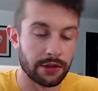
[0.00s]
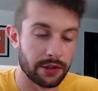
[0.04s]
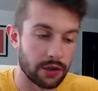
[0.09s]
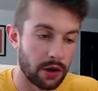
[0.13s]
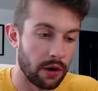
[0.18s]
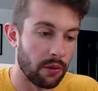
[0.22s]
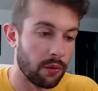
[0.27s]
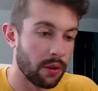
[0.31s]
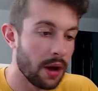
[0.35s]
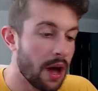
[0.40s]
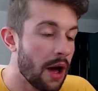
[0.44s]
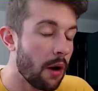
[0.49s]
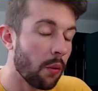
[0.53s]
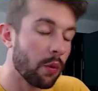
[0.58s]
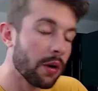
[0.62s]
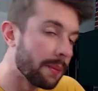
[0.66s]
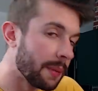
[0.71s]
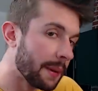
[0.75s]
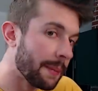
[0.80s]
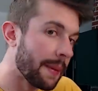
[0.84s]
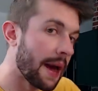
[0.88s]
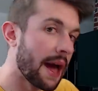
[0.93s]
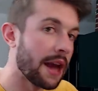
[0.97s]
So I wouldn't
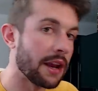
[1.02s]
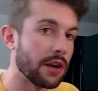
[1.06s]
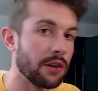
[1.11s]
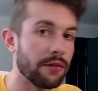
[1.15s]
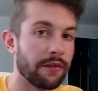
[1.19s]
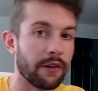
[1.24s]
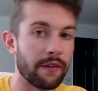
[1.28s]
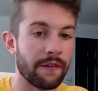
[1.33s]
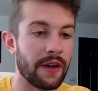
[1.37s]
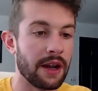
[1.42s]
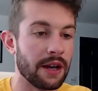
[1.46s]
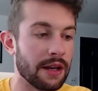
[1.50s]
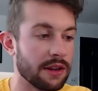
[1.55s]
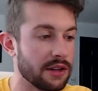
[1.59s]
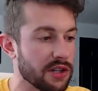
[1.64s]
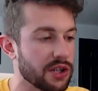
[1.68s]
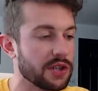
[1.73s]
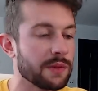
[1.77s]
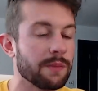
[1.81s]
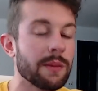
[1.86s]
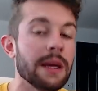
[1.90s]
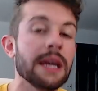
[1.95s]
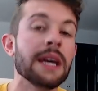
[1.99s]
be mad at you for fading.
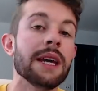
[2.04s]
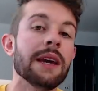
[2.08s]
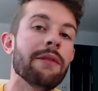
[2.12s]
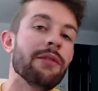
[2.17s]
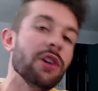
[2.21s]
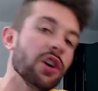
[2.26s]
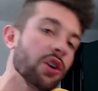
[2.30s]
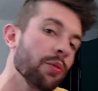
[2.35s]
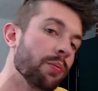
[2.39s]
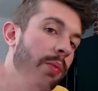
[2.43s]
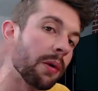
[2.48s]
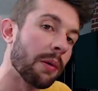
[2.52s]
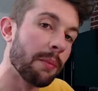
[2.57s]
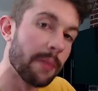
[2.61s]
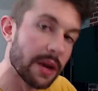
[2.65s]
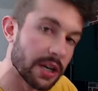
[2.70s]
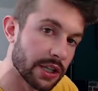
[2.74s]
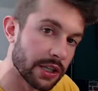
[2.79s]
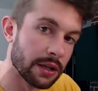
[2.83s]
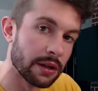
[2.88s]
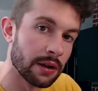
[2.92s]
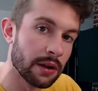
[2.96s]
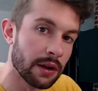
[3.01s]
This is me giving you
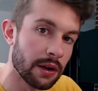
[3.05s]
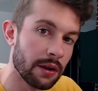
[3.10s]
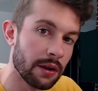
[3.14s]
permission